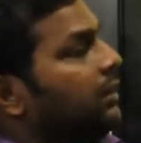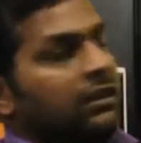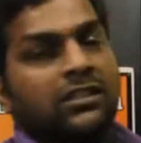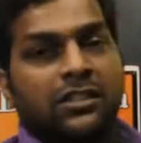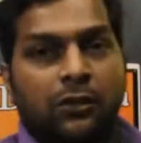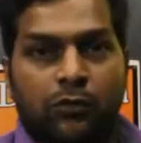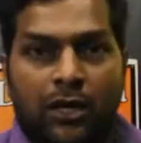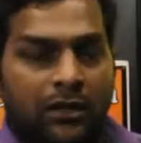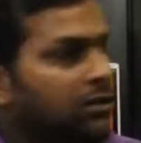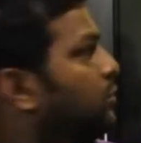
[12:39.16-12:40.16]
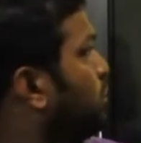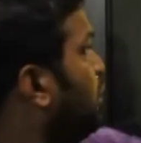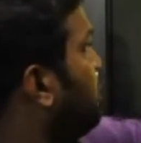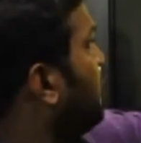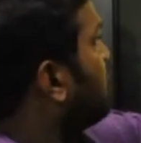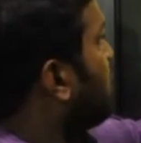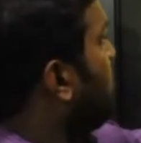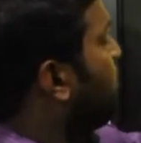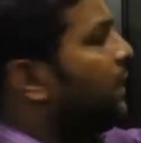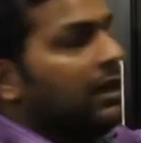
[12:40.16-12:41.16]
is required. So if it
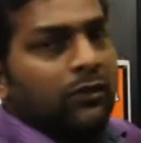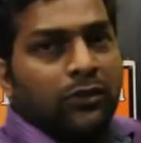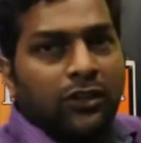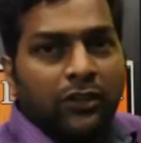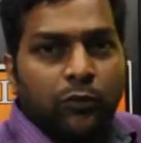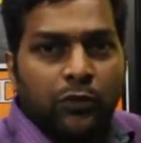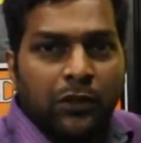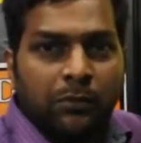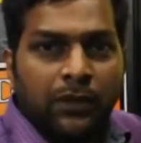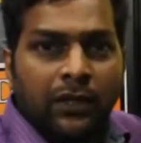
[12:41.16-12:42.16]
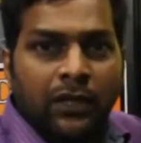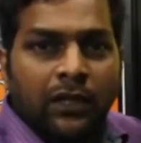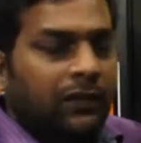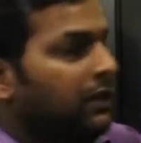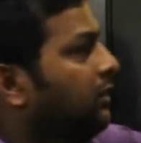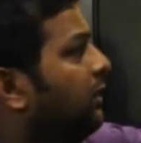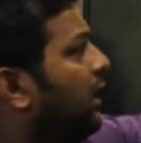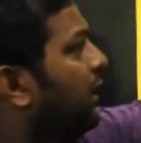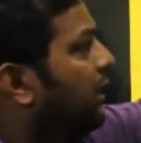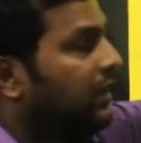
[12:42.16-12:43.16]
compare with the UTP, then the
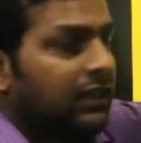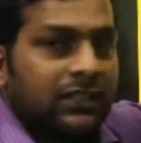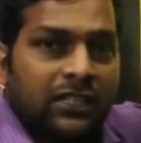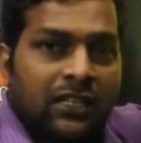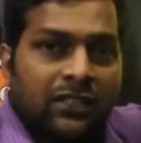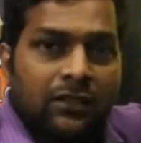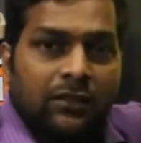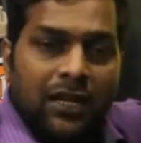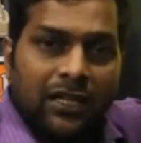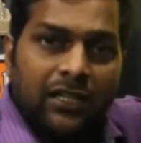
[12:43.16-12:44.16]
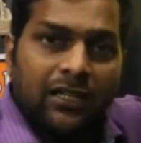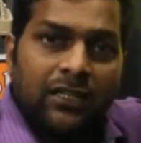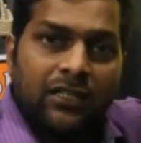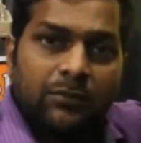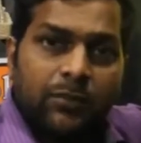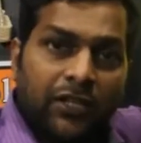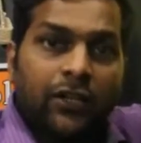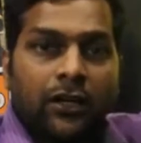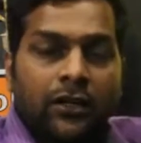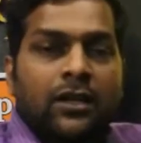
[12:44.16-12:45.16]
data rate is
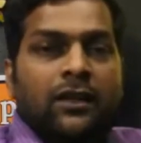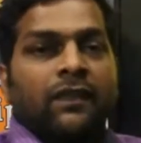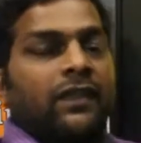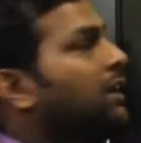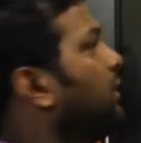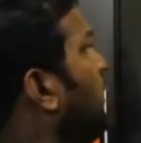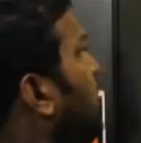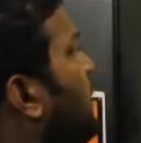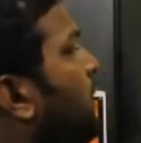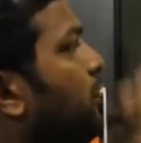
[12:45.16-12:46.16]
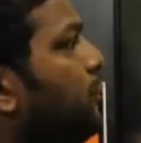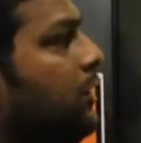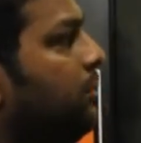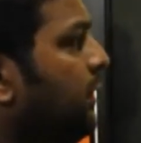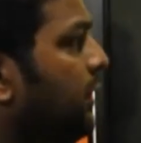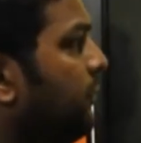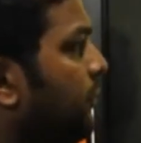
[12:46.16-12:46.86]
better than the UTP.